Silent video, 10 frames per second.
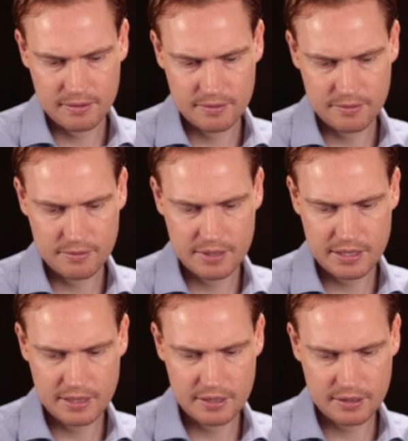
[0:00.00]

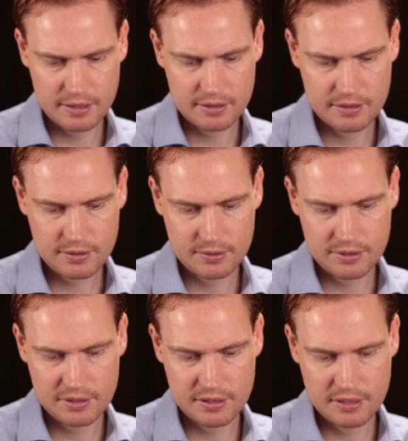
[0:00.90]
read underscore
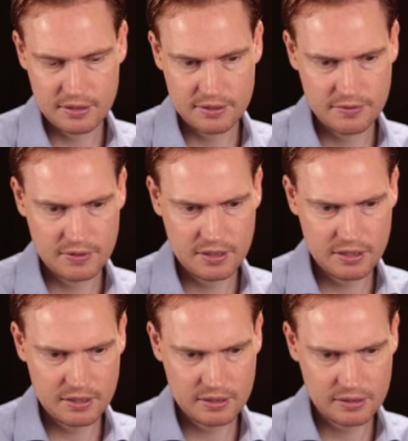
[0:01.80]

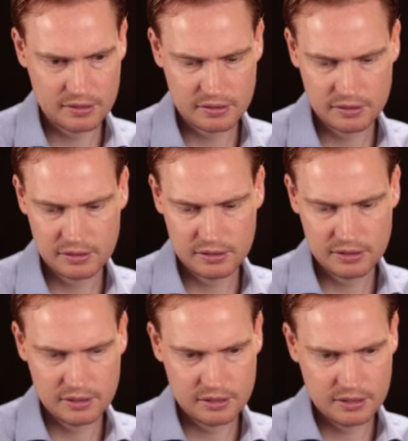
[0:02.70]
CSV,
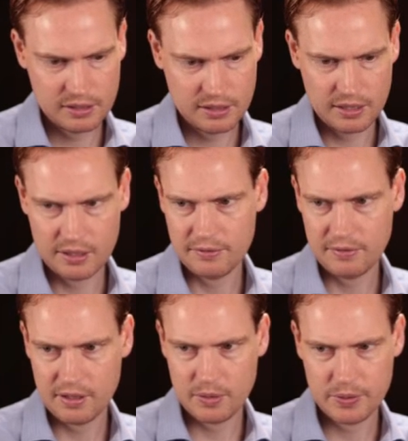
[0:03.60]
and the
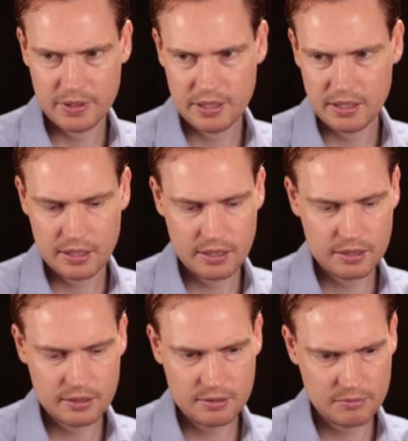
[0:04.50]
file we're reading
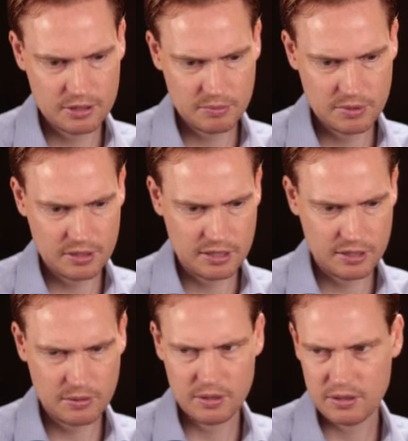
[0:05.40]
in, just put it in
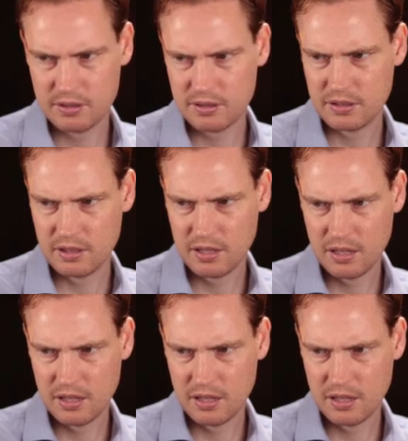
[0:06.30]
quotes,